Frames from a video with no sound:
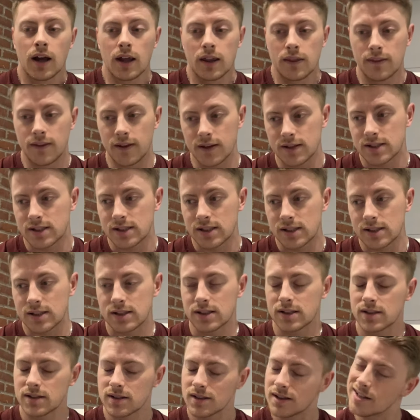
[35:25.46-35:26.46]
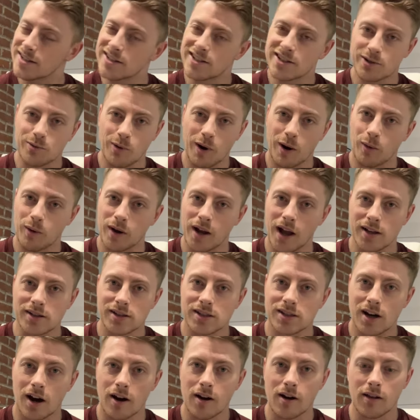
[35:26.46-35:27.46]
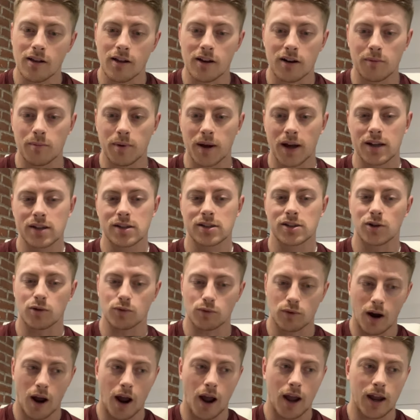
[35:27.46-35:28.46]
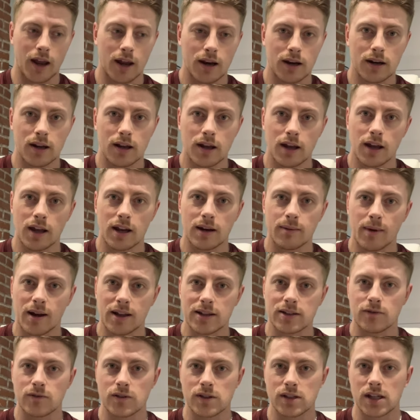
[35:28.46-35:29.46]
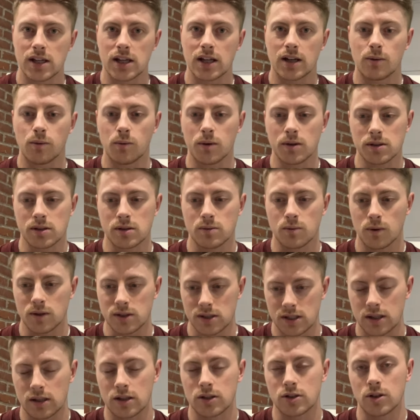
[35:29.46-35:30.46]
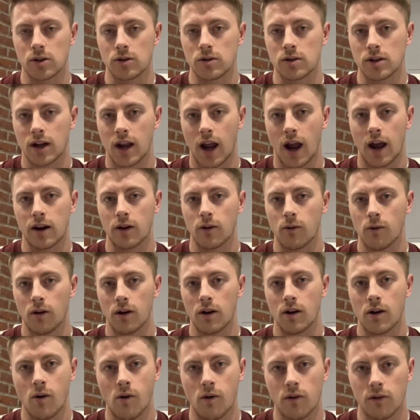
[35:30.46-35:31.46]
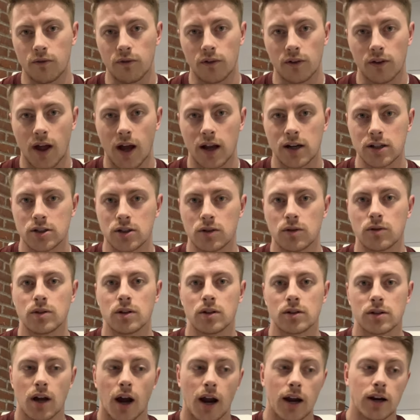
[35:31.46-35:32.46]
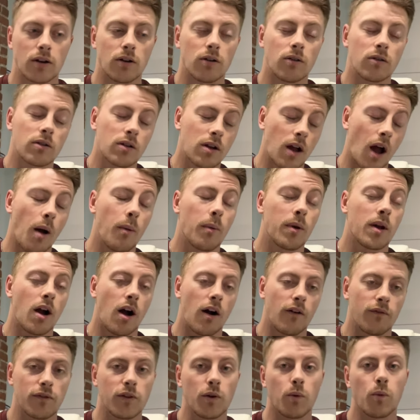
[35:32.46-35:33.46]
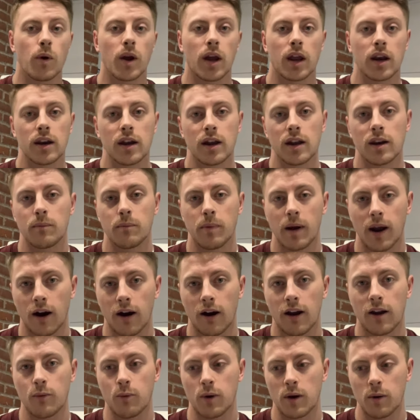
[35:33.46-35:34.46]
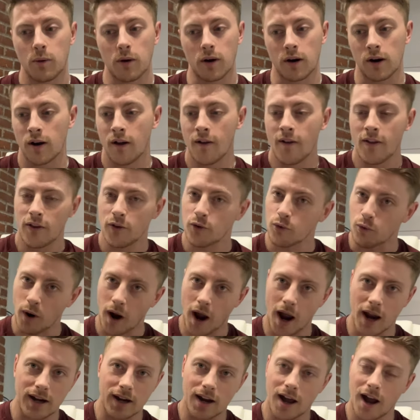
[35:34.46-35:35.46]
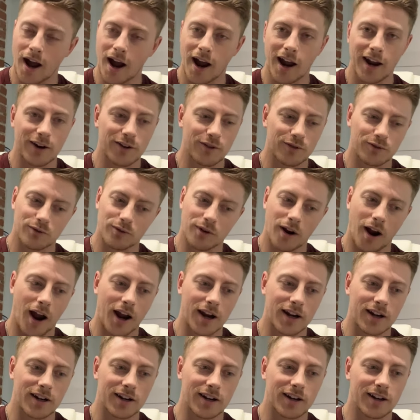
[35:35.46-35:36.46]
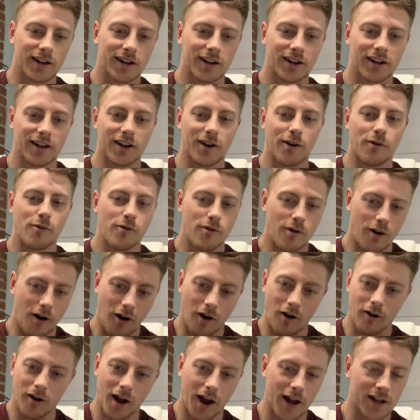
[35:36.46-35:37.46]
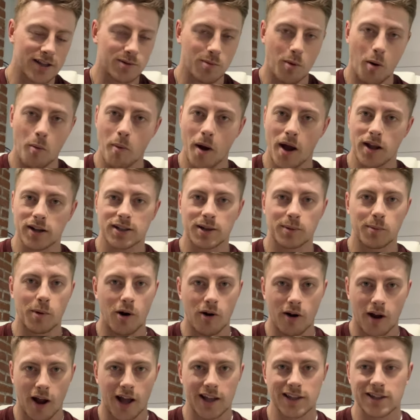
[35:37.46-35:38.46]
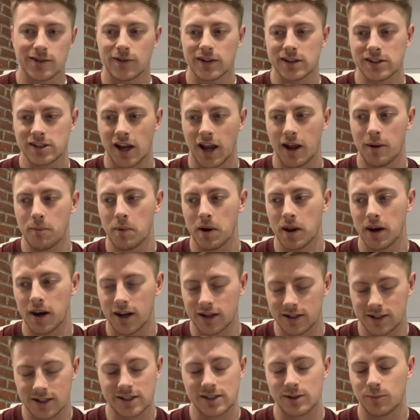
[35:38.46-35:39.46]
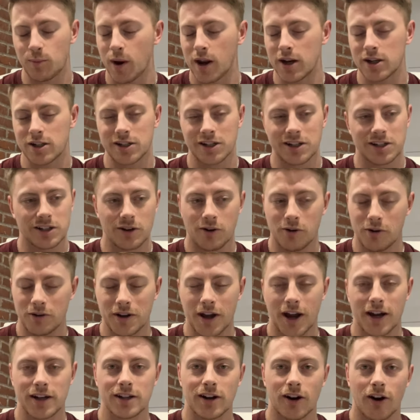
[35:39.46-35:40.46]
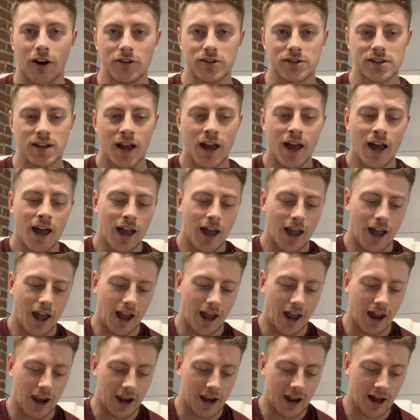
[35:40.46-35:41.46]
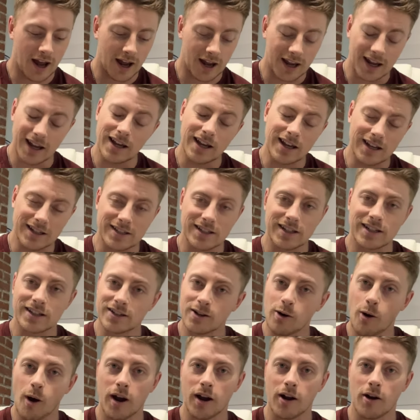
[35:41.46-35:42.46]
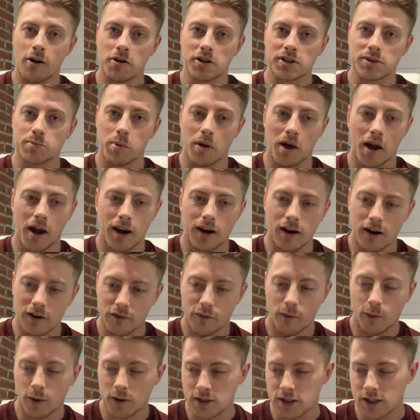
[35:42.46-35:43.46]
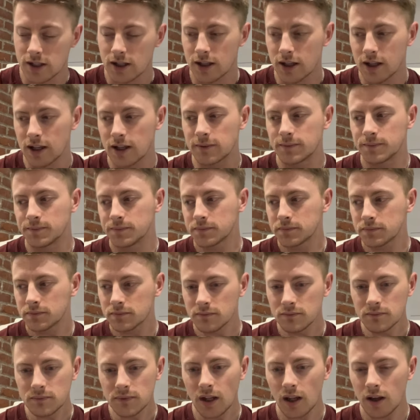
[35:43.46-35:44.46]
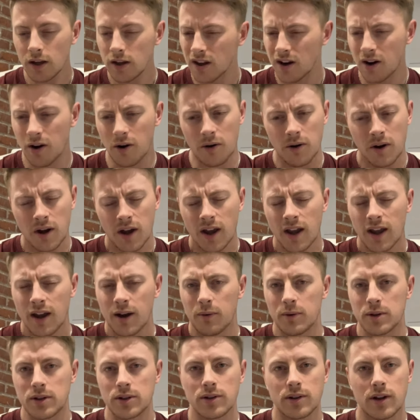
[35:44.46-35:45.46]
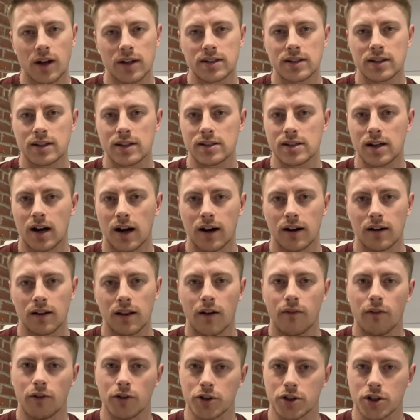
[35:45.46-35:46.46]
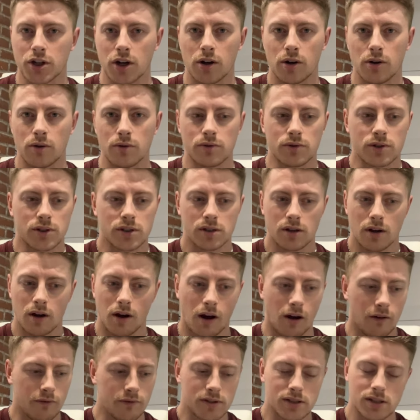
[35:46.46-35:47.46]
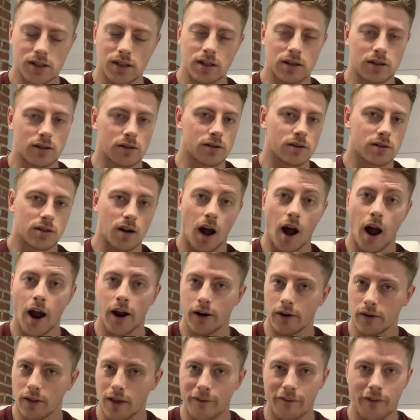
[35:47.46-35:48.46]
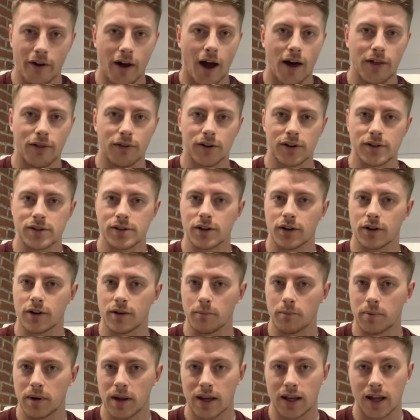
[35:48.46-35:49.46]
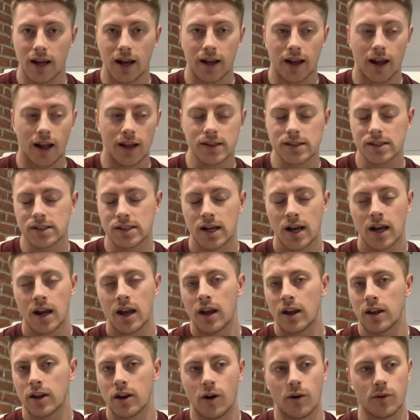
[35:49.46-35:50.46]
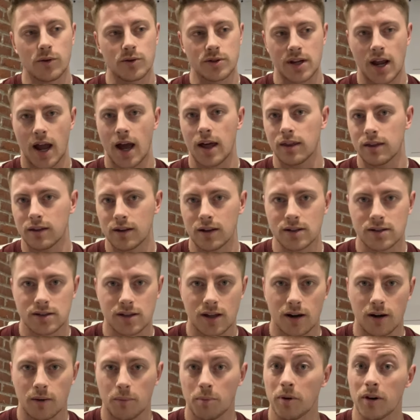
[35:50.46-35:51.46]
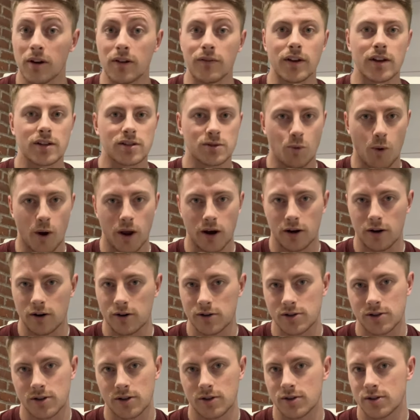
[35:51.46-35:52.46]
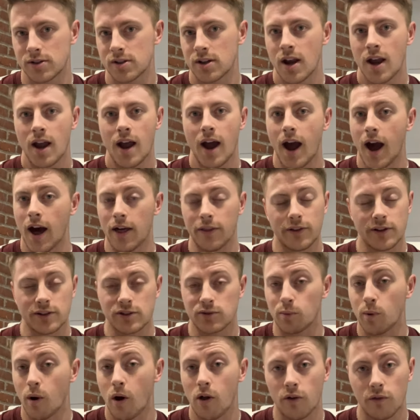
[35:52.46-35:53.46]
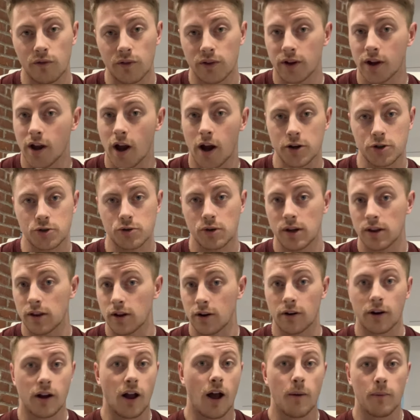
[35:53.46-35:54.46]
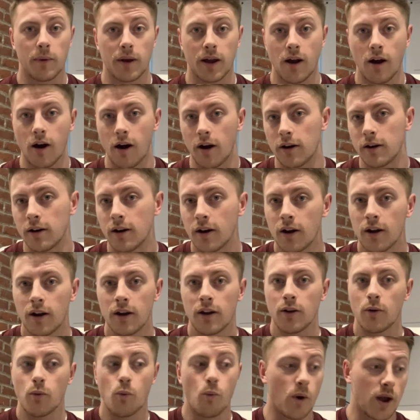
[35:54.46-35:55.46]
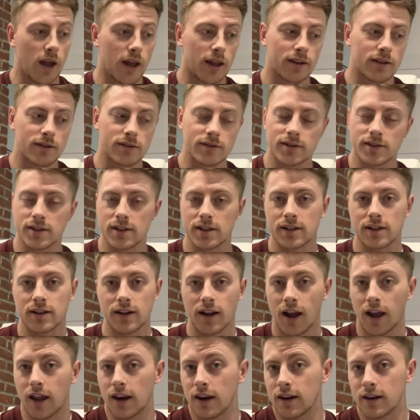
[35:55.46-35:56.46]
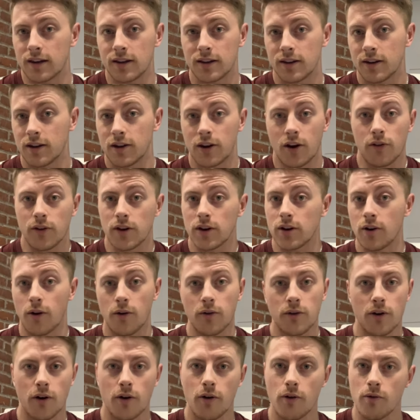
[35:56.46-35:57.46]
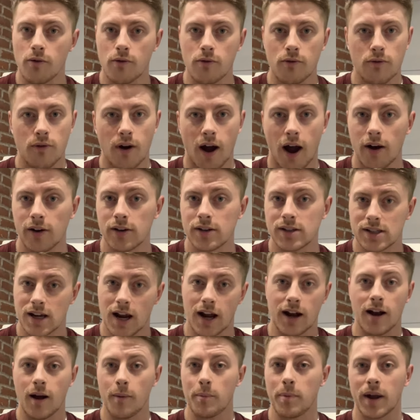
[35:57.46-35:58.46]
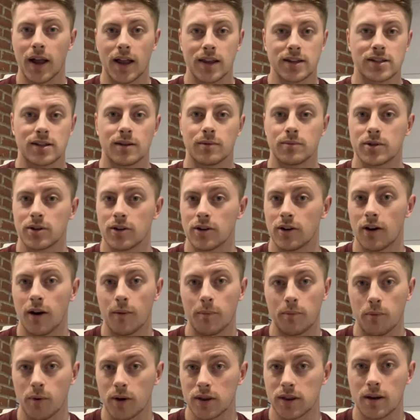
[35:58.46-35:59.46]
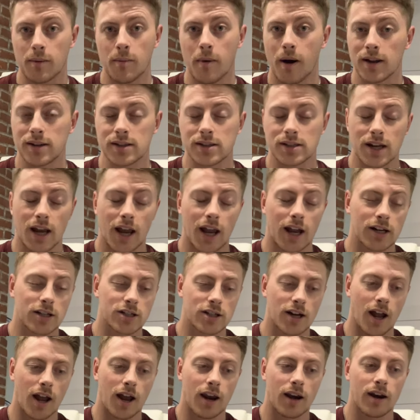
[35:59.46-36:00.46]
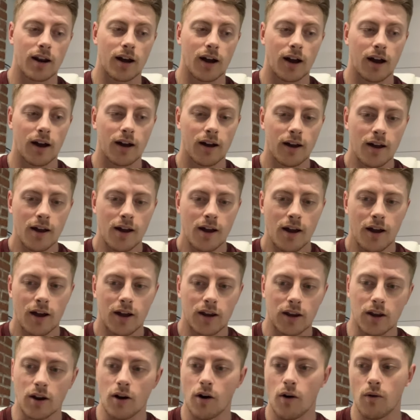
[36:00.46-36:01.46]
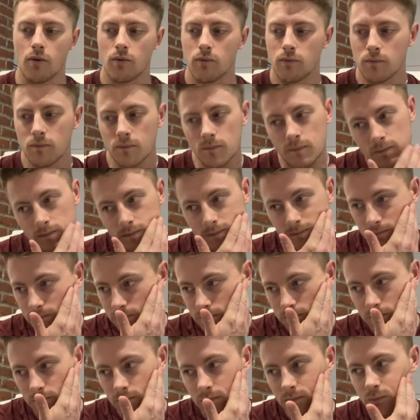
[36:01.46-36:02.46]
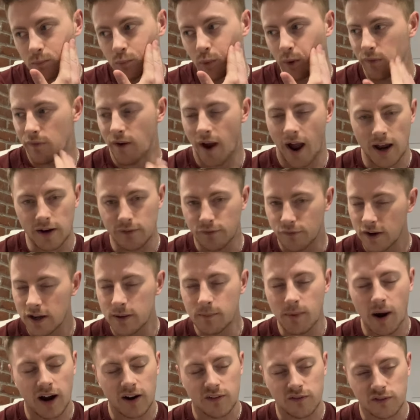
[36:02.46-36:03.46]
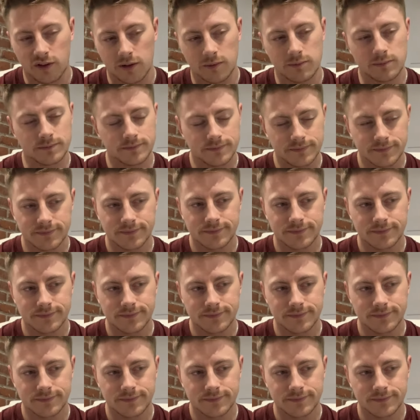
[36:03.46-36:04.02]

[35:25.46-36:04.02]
this is this is where we got stung a little bit. So Ryan in men's physique was was in the junior category, going for that junior title, coming off the win in Barrie. We were riding high, riding, you know, all kinds of momentum, all kinds of excitement, anticipation, the whole nine yards. And uh, it didn't quite go as planned, unfortunately. You know, when you get to these higher level shows, obviously there's higher level athletes you're competing against. You know, there's athletes that are previous winners, there's athletes from all over the country that are coming on wins and and you know you don't know how you stack up against them until you're up with them on stage and uh, you know we've had feedback from